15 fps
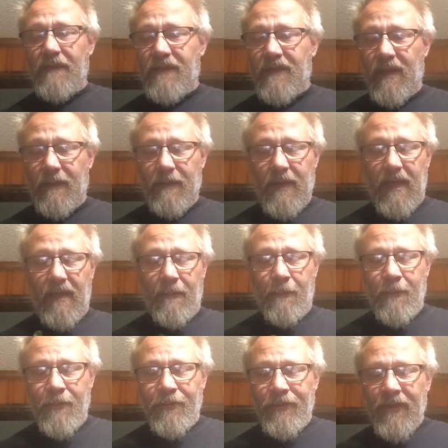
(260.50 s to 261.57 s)
them
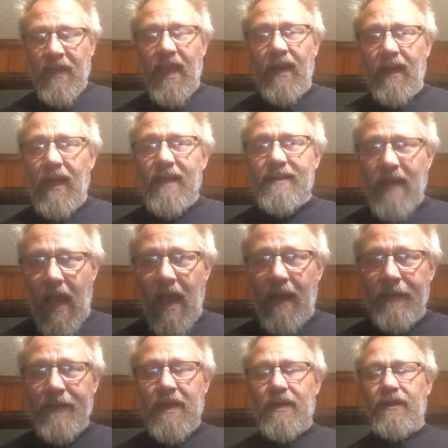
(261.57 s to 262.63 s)
kind of like
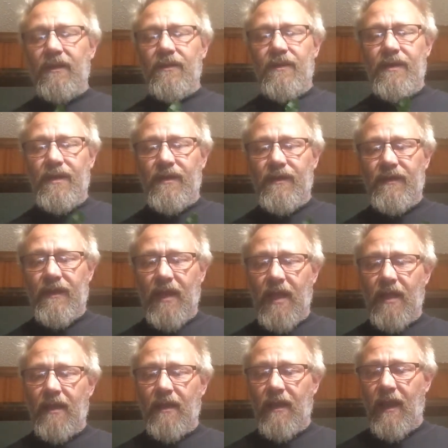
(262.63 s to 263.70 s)
thyme you would use
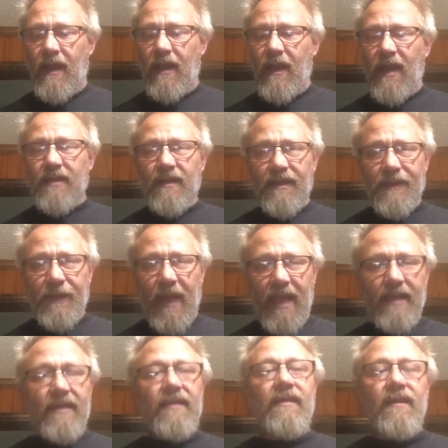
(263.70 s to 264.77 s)
as a
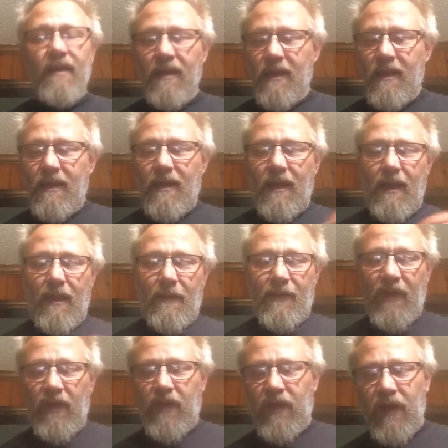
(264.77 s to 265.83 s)
spice.
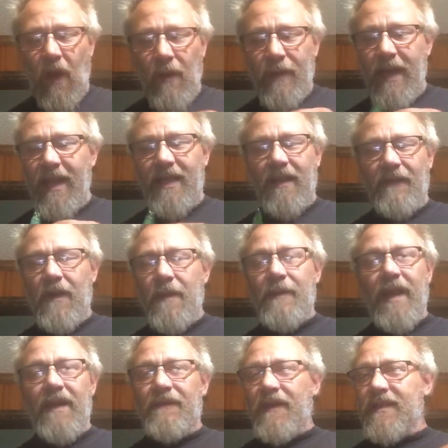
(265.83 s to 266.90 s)
There's so many different
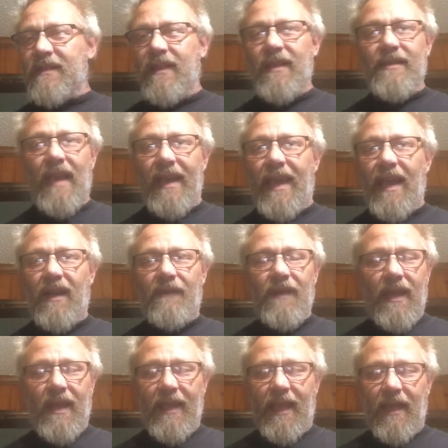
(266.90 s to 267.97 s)
benefits to this. I can't
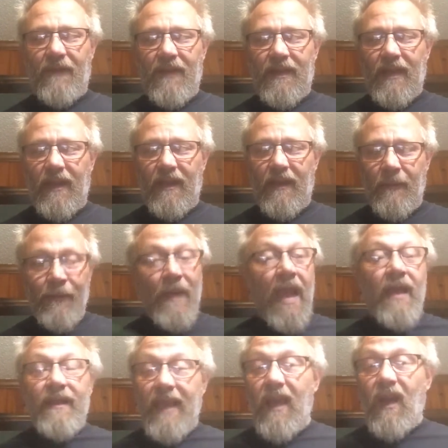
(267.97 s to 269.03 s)
even tell you.
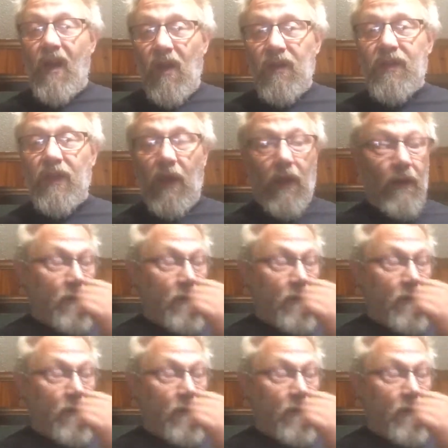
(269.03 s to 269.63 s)
They also,